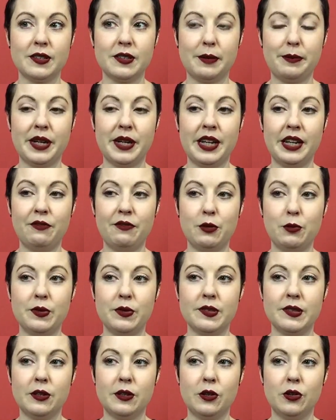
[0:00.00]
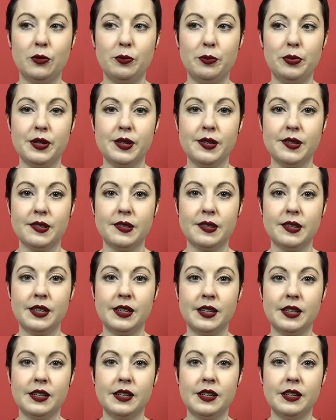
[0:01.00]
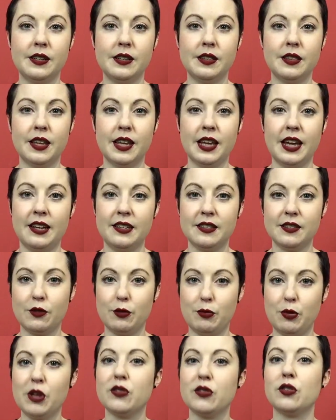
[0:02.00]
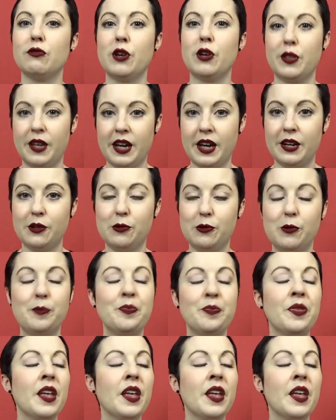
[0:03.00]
I believe it was lupus in the case of the person who wrote the article,